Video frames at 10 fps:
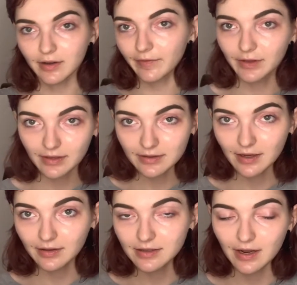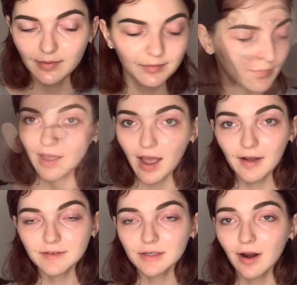Everything's staying the same.
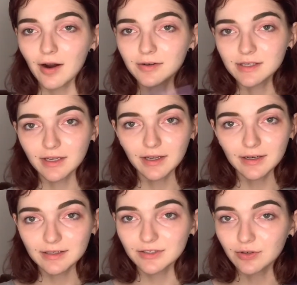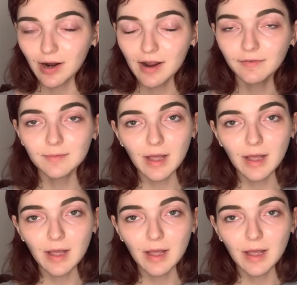After our skin is dry from